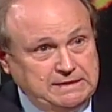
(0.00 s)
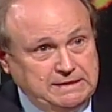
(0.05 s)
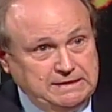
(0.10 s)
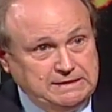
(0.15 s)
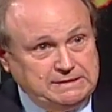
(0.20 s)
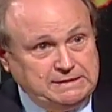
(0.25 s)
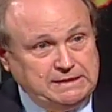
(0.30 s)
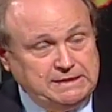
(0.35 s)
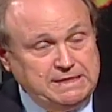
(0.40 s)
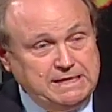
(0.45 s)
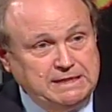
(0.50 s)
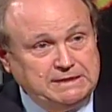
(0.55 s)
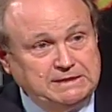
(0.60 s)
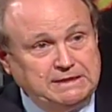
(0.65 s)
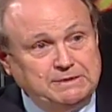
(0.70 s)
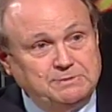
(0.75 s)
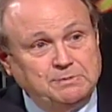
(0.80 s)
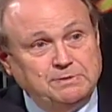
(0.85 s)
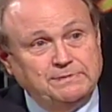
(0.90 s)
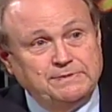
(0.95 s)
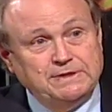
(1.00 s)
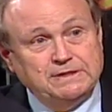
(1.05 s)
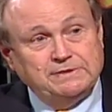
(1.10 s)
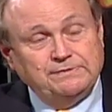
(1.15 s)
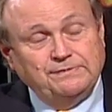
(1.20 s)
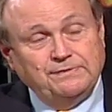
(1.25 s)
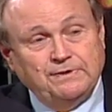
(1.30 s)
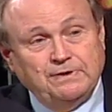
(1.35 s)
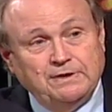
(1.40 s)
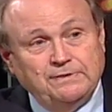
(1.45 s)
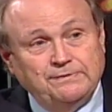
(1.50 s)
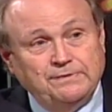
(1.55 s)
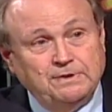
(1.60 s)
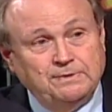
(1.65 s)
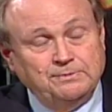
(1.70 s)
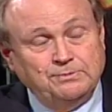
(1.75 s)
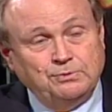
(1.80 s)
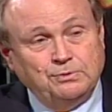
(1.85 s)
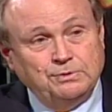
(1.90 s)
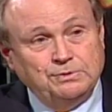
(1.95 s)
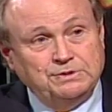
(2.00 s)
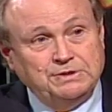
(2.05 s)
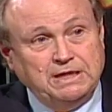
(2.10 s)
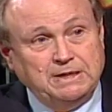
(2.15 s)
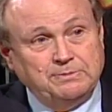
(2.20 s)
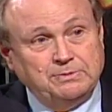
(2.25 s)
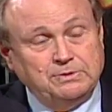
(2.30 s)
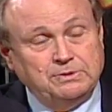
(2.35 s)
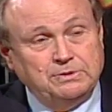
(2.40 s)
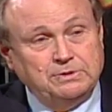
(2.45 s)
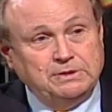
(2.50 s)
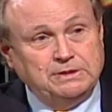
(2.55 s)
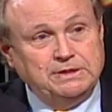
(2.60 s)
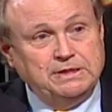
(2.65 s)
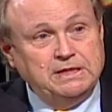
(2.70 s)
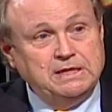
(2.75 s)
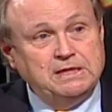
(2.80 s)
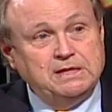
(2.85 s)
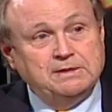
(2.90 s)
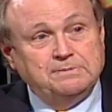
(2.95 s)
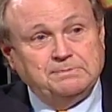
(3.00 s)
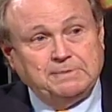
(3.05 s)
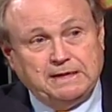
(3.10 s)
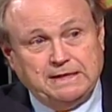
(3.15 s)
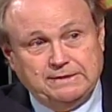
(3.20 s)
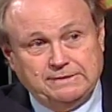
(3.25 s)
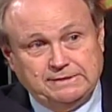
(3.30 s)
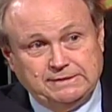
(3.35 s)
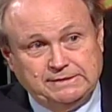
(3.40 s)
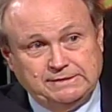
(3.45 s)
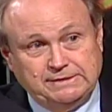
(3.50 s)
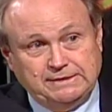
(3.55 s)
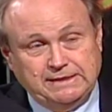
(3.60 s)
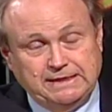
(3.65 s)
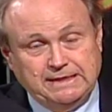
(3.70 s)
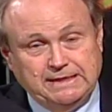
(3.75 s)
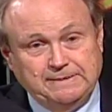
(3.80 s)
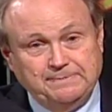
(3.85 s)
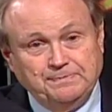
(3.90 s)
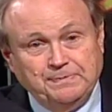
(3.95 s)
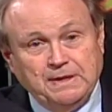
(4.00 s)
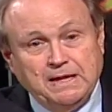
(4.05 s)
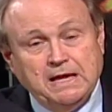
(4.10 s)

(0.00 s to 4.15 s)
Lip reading: is connected with this very, very important neighborhood by the sea.